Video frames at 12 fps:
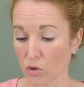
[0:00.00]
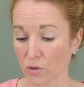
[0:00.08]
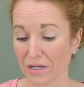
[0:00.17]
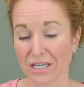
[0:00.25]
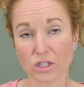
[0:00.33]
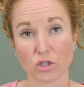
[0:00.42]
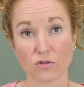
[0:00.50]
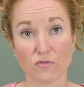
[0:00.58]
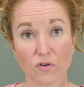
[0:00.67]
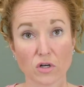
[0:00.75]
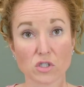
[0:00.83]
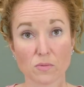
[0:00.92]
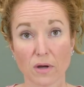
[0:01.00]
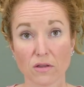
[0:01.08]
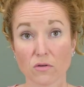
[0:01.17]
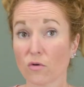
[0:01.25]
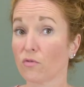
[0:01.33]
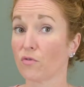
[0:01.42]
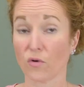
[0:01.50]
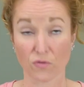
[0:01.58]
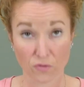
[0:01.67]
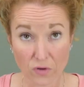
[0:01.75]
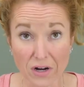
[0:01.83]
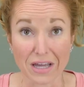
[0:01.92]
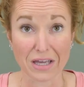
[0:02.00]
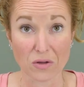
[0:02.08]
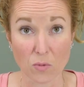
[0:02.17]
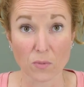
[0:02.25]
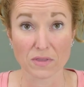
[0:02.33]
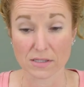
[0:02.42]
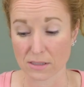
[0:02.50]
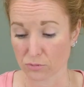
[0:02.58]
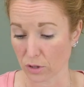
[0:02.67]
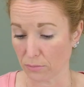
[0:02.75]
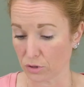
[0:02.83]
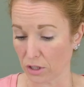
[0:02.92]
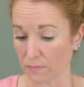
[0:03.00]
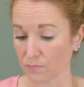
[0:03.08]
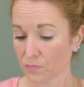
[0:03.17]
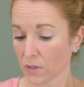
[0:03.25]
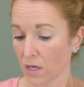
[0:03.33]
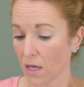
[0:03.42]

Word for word: you're gonna get your first month for free with a subscription.